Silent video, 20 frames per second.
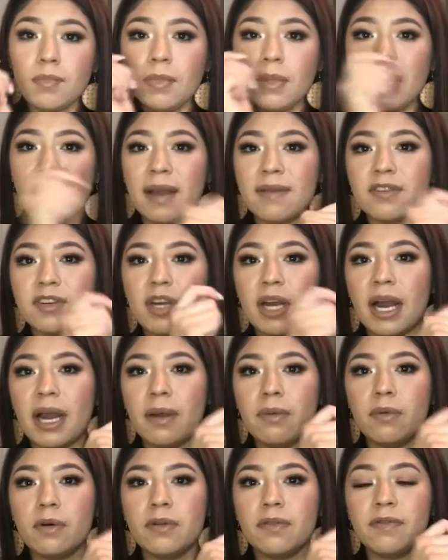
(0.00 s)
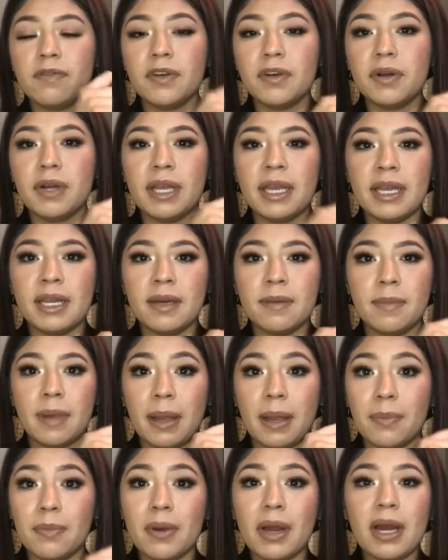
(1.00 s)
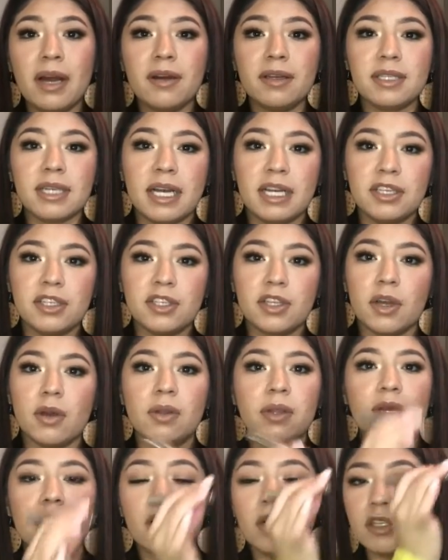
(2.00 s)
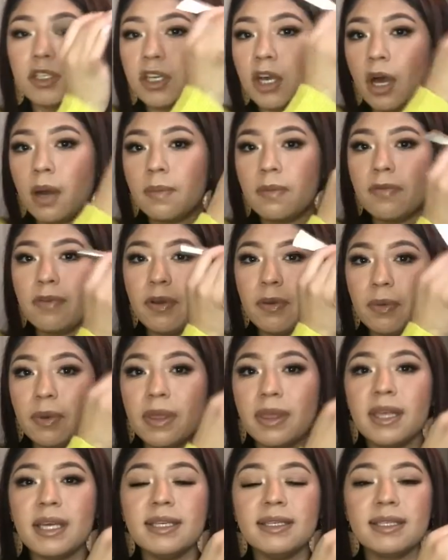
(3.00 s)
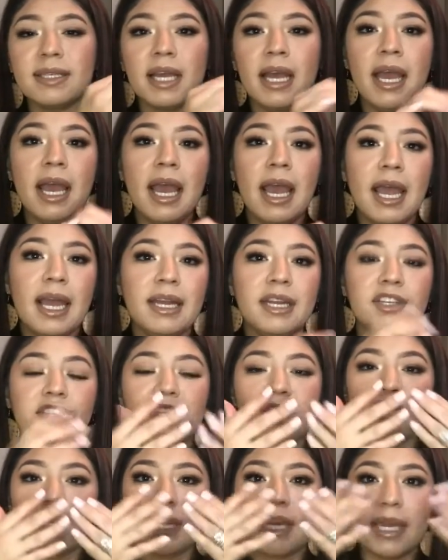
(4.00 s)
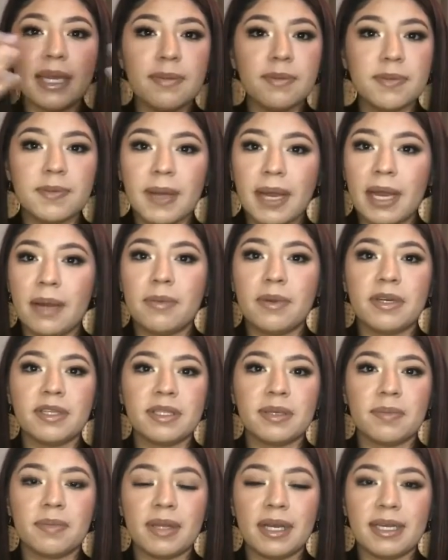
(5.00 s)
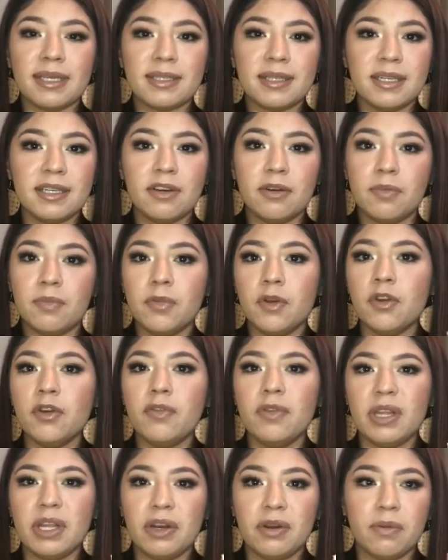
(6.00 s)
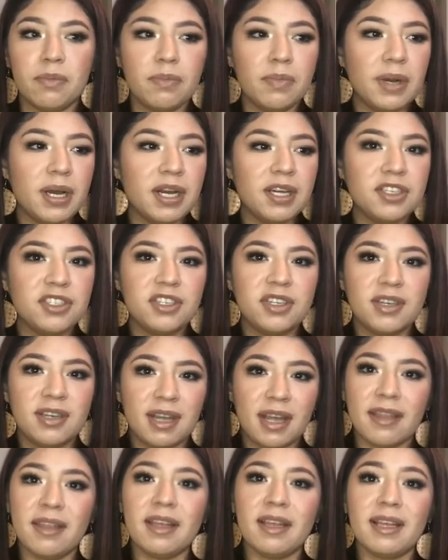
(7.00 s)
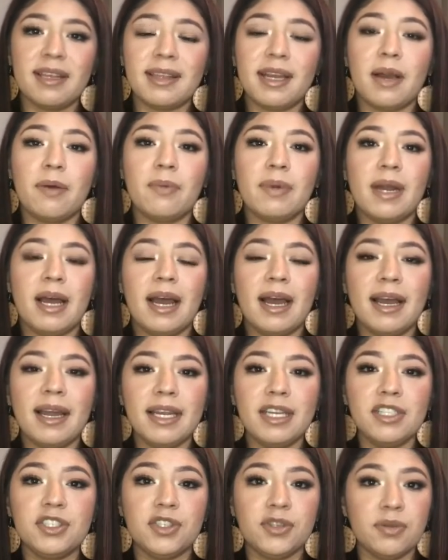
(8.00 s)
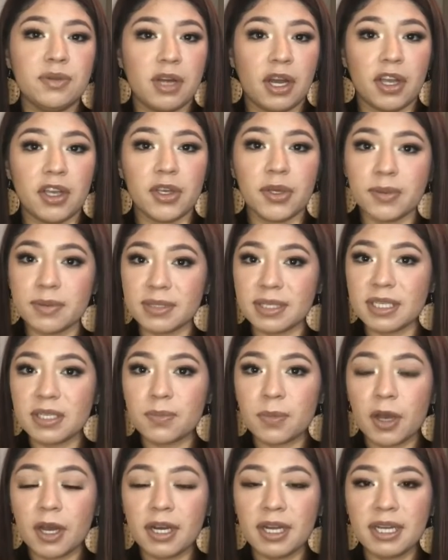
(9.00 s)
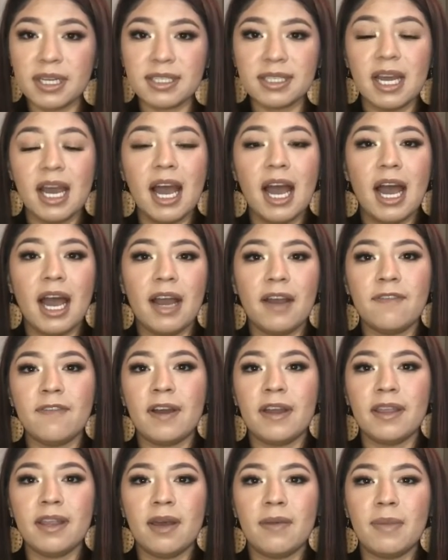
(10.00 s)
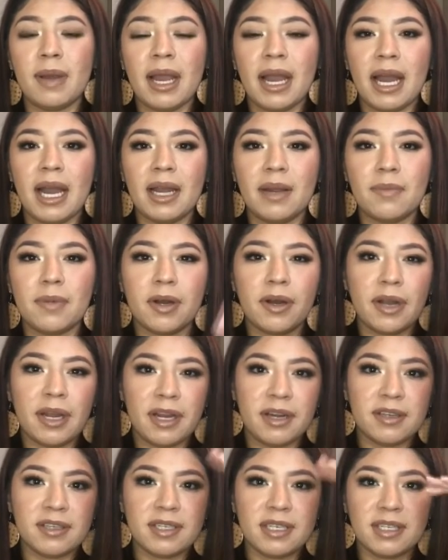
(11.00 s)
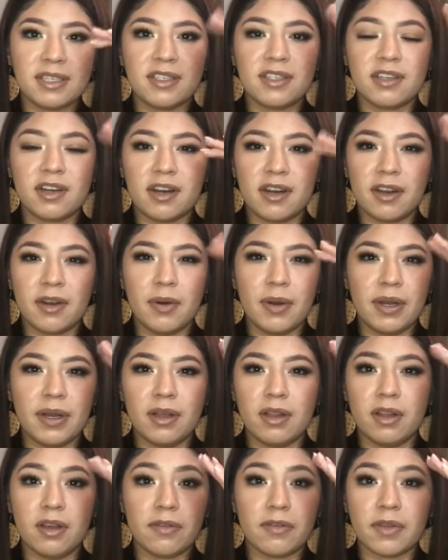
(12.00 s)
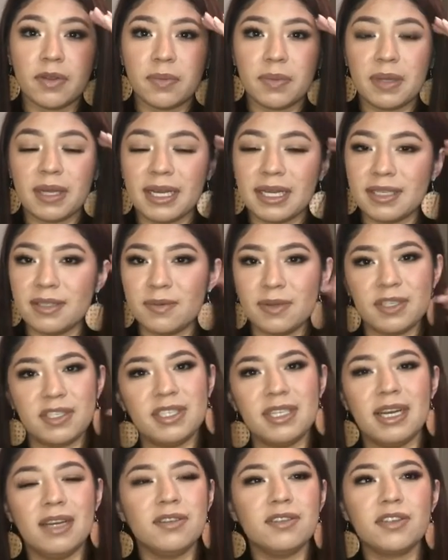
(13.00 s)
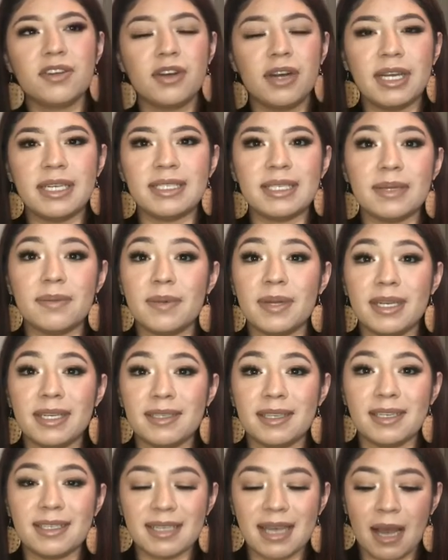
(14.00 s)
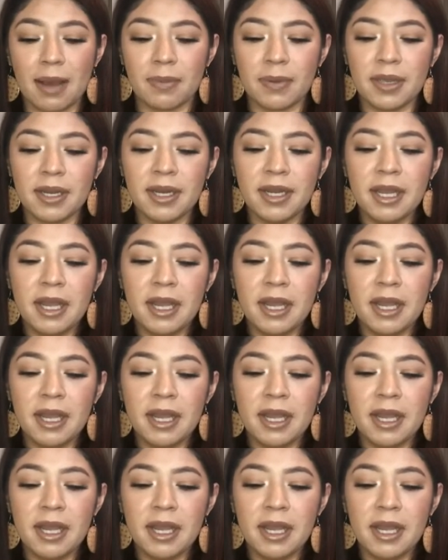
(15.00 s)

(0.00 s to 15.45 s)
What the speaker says: after I will fill in my brows, I just go on top of it with this, and it just keeps my eyebrows in place. They don't move, they don't budge, nothing like that. When I do not use this product, I find that my eyebrow hairs can start going all over the place, which sounds crazy, but it does happen.